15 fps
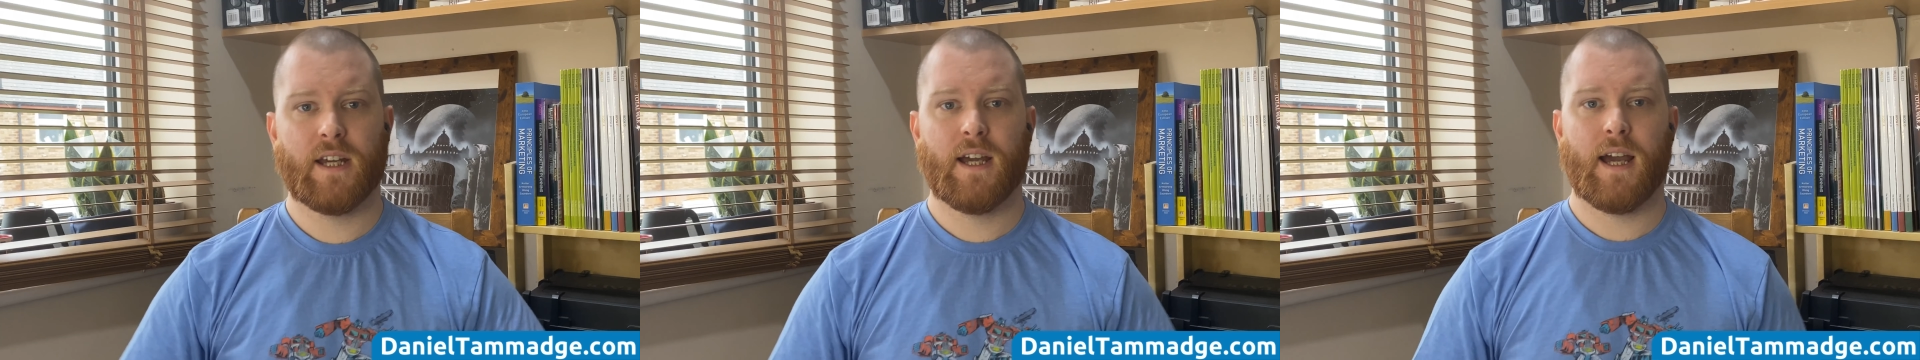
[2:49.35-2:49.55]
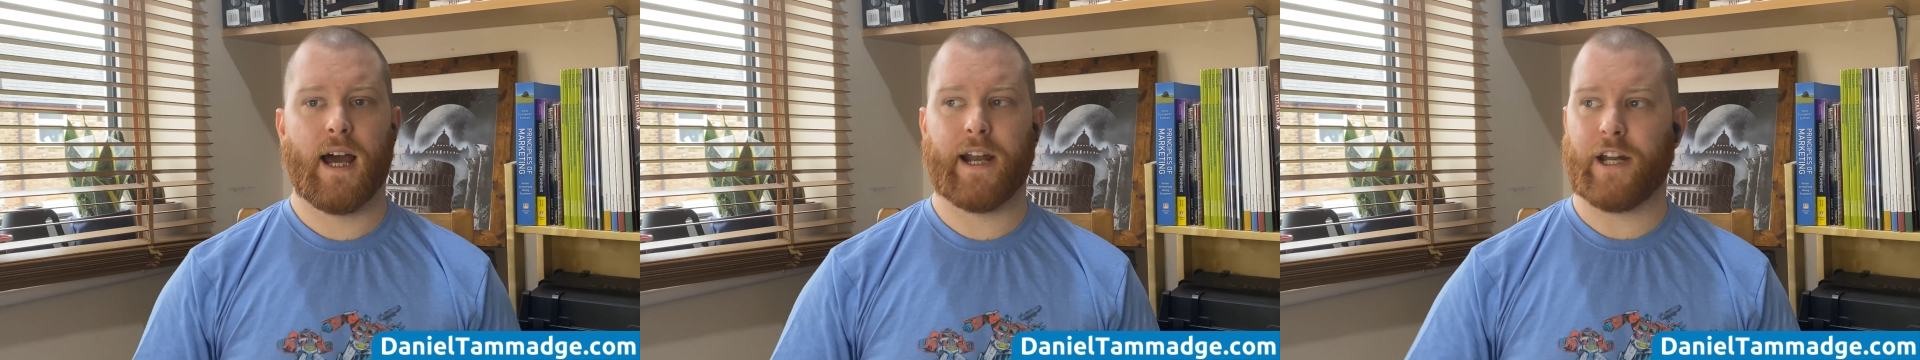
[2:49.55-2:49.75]

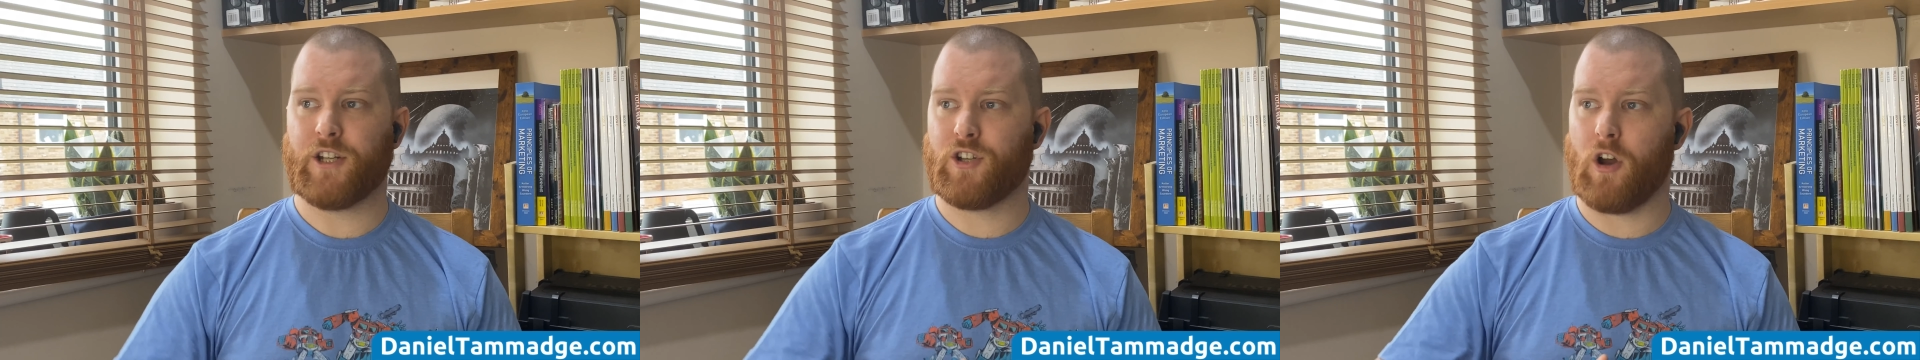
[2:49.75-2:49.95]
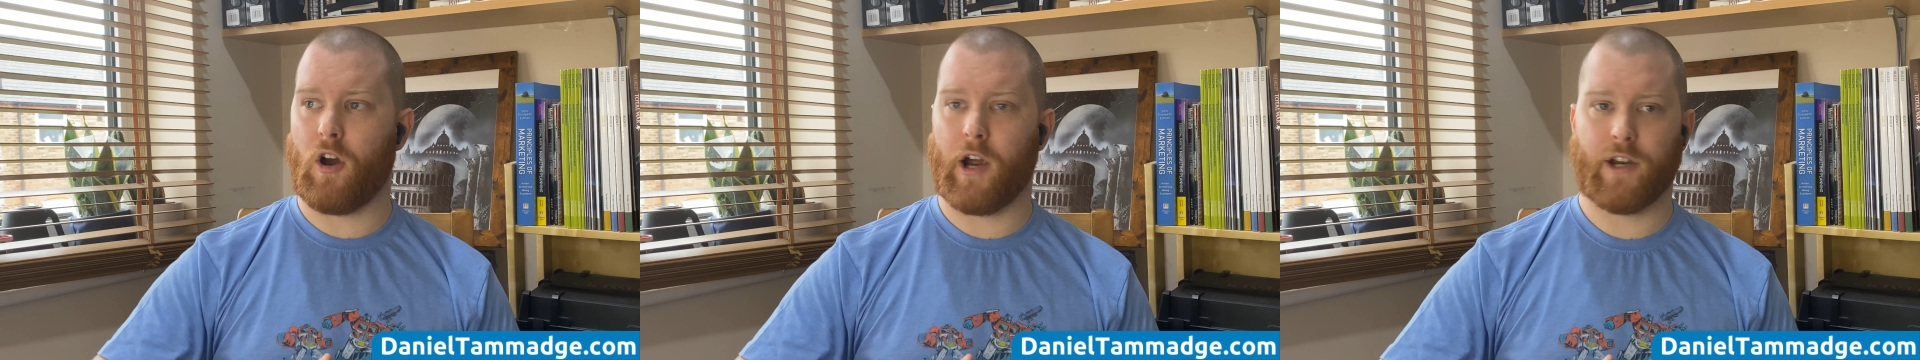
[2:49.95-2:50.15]
and a
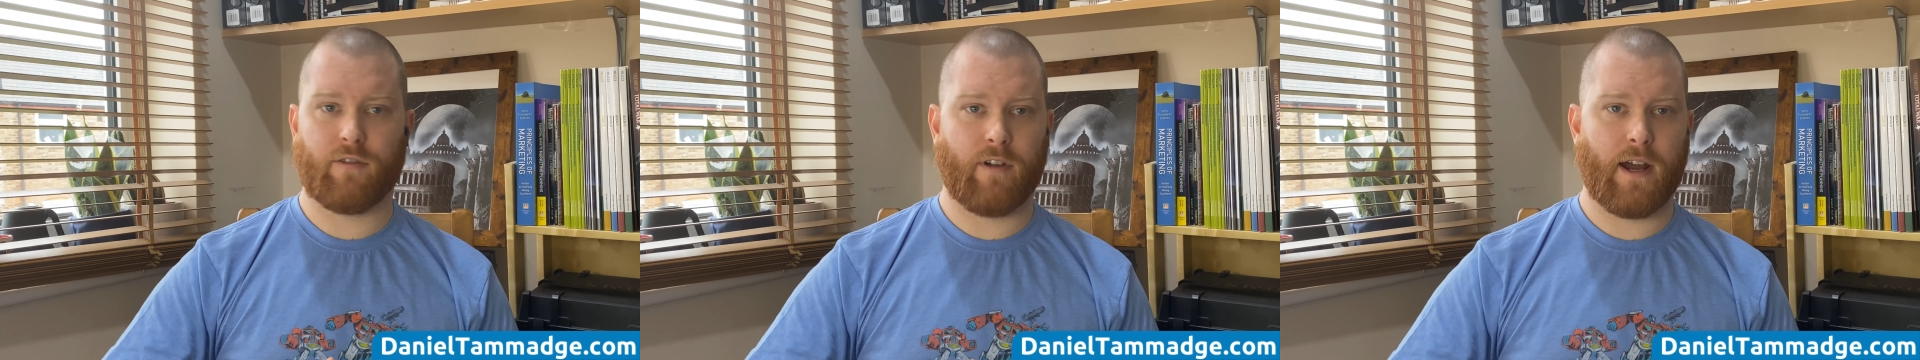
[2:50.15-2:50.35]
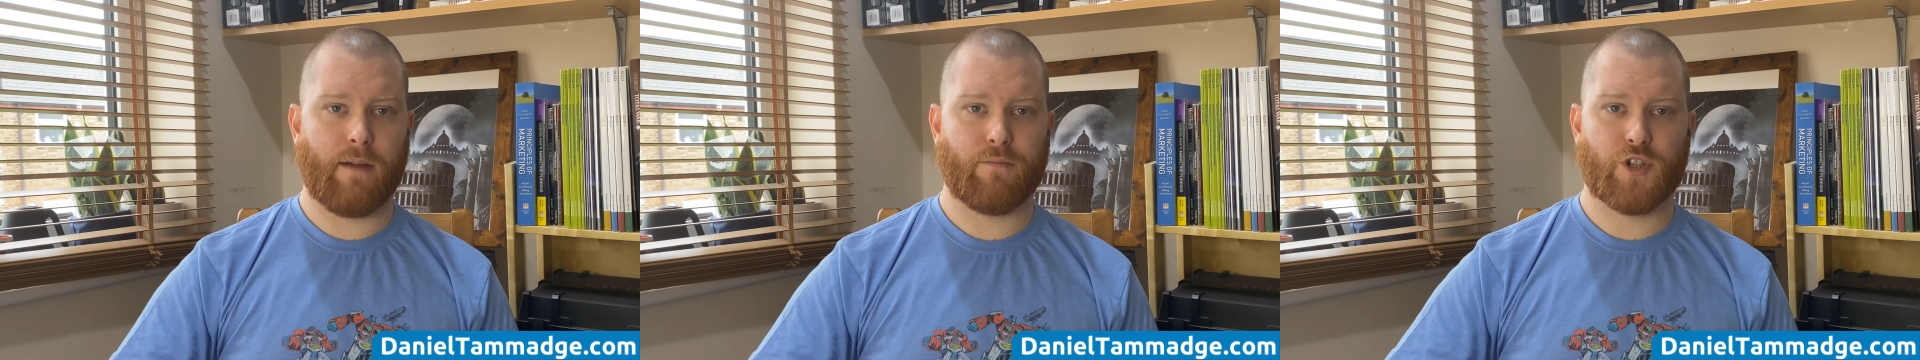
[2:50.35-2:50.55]

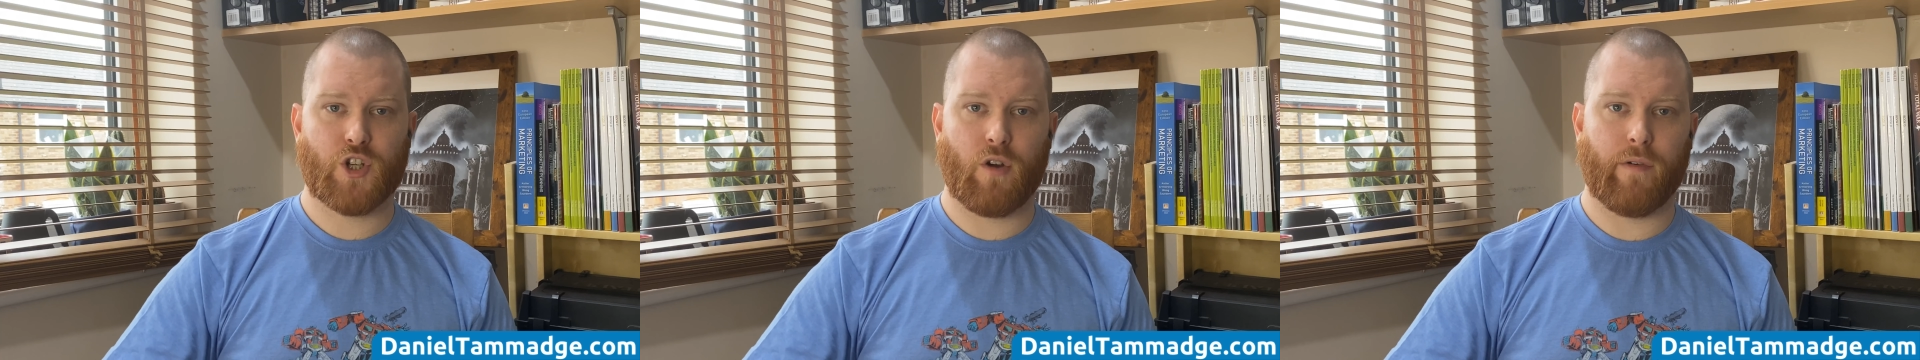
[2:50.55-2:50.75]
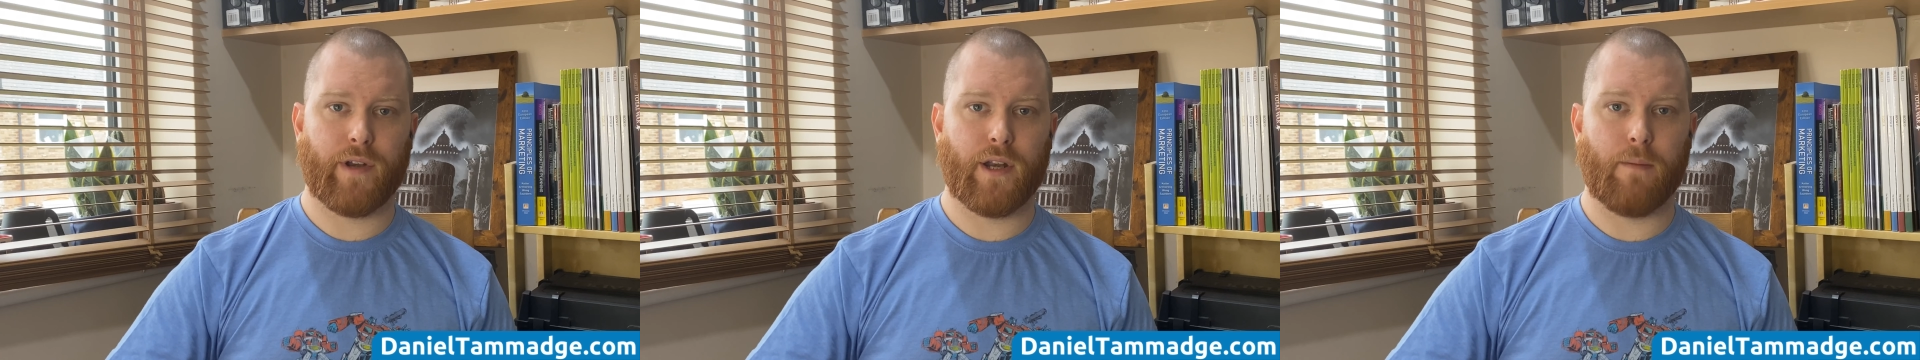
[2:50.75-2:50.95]
diagram
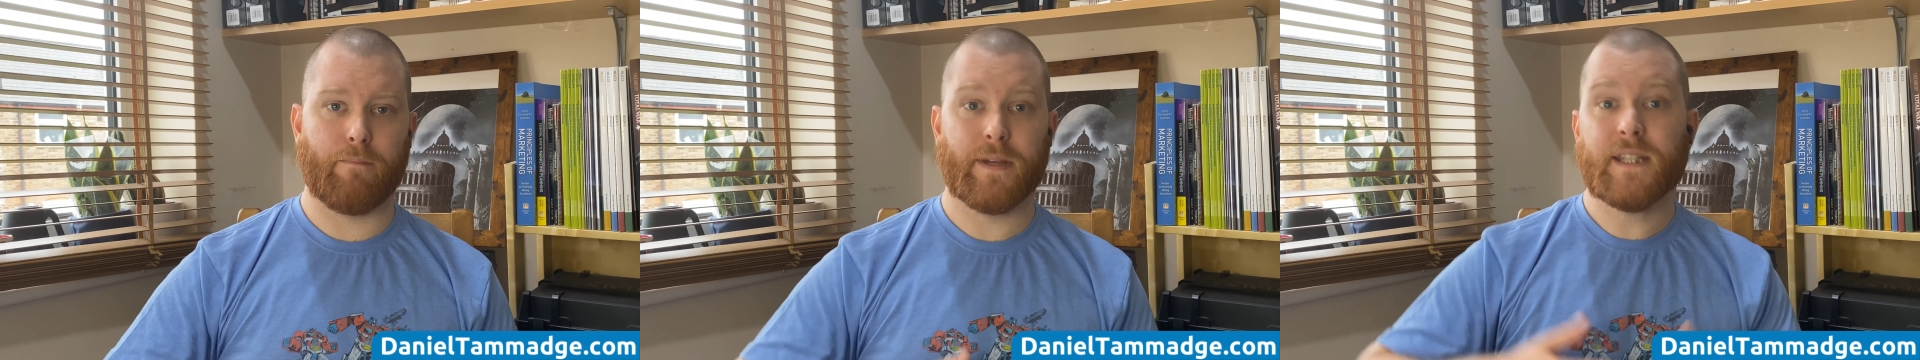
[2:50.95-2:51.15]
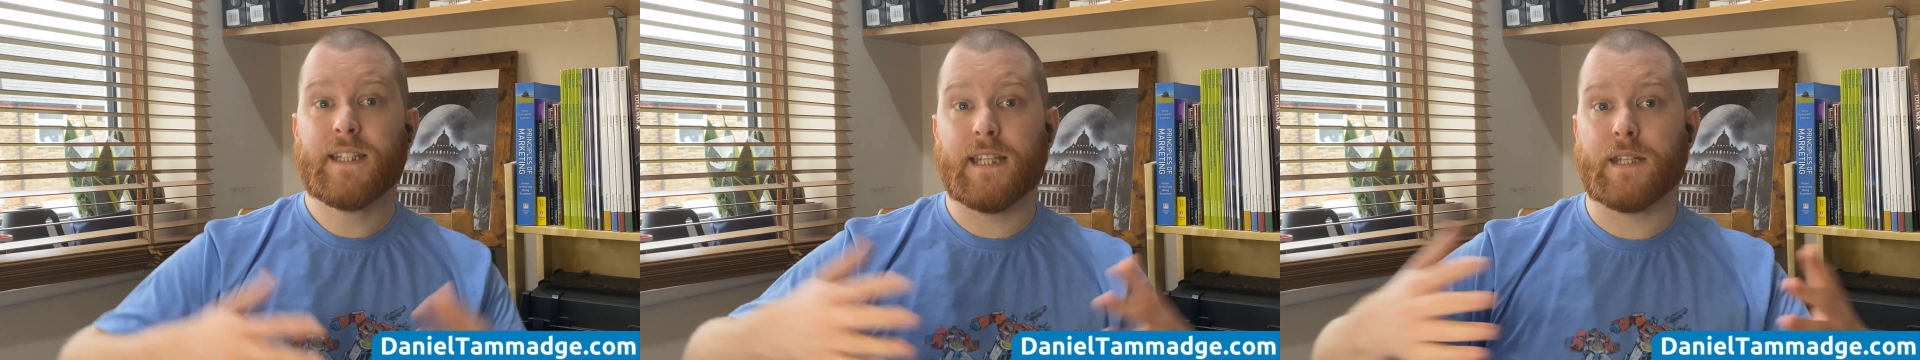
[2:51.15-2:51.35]
showing the
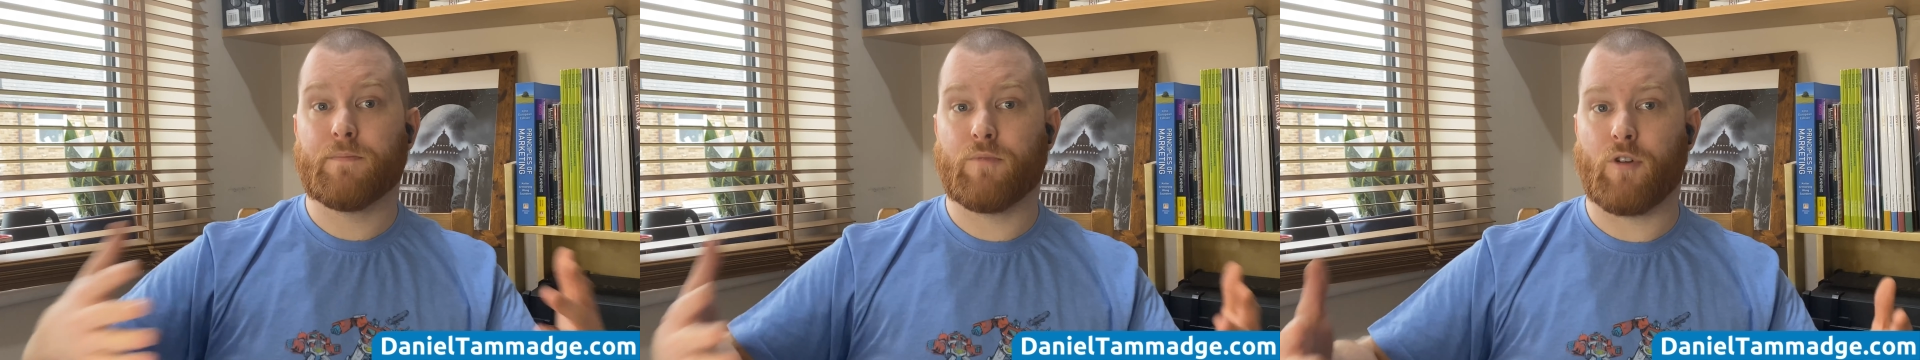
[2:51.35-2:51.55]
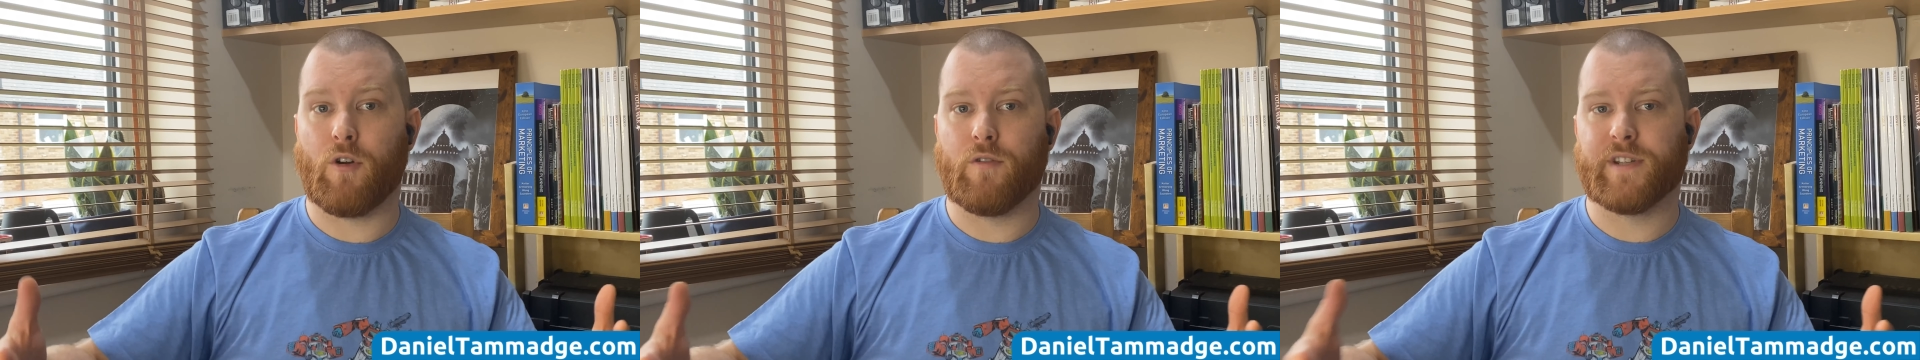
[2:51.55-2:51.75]
business
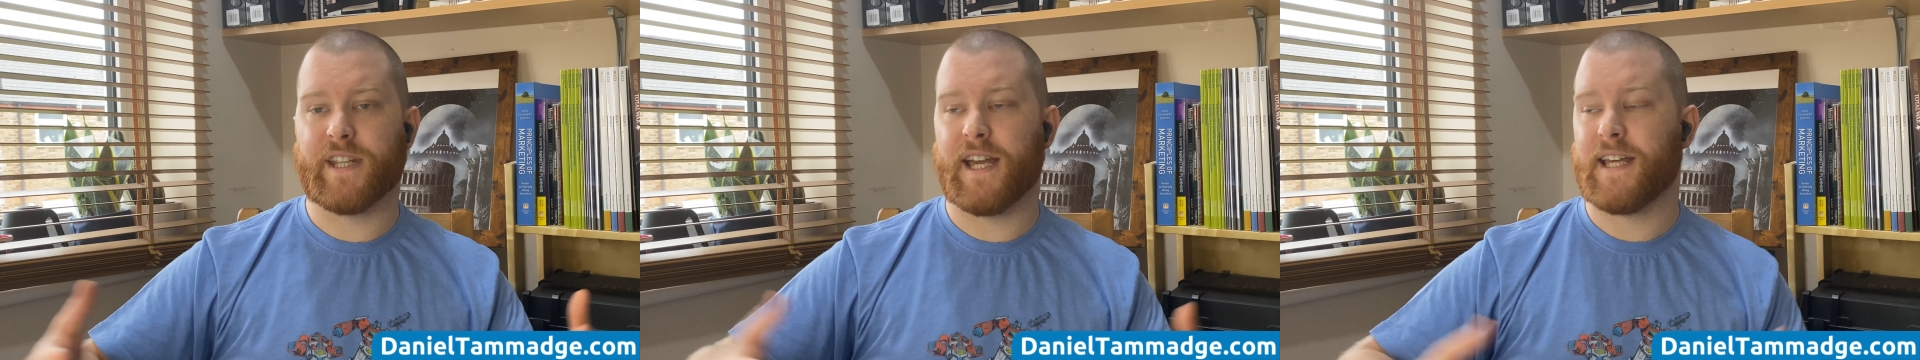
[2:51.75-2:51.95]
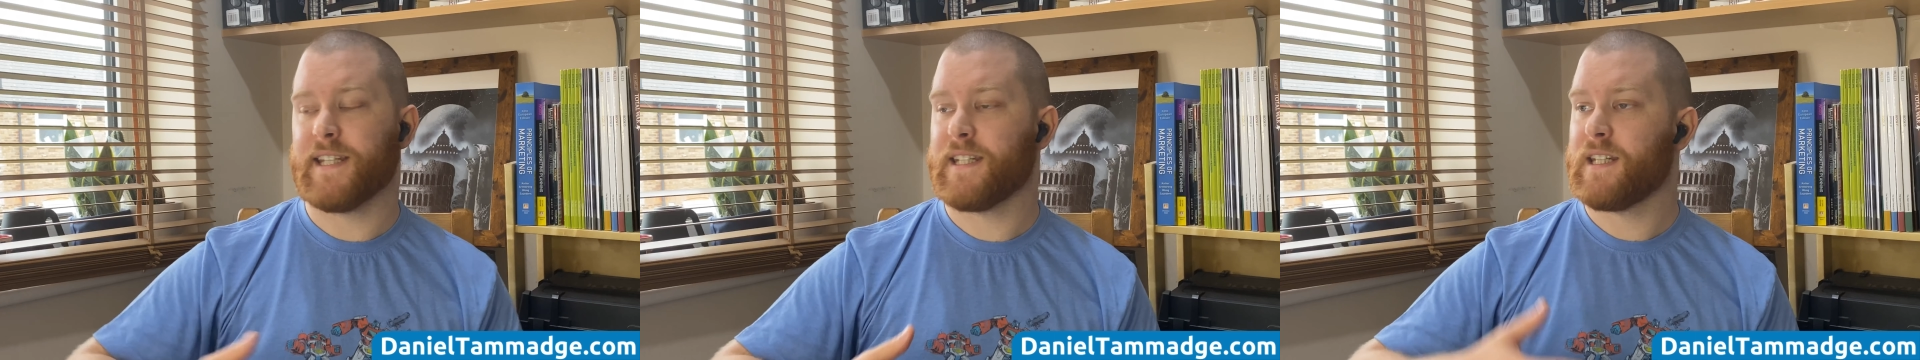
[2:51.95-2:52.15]

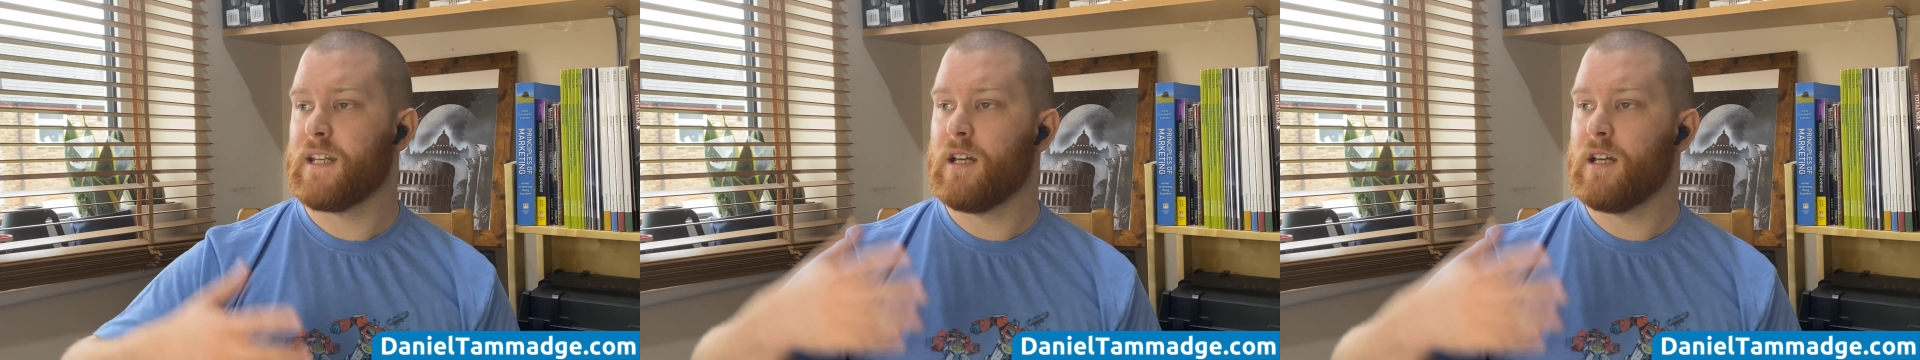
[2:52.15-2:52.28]
process